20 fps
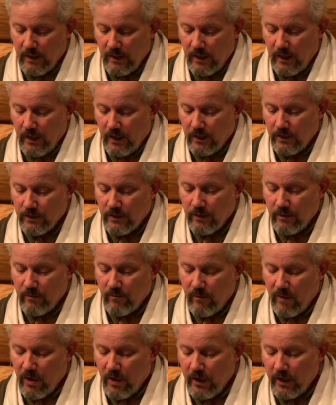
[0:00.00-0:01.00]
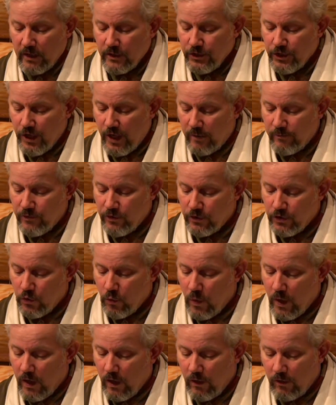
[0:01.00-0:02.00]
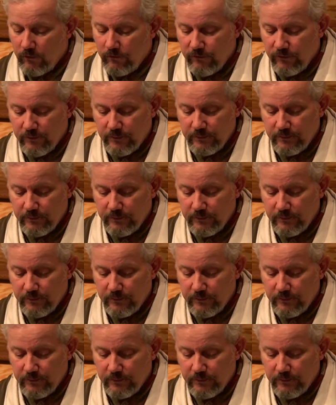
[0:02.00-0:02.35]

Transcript: In Mark chapter 12,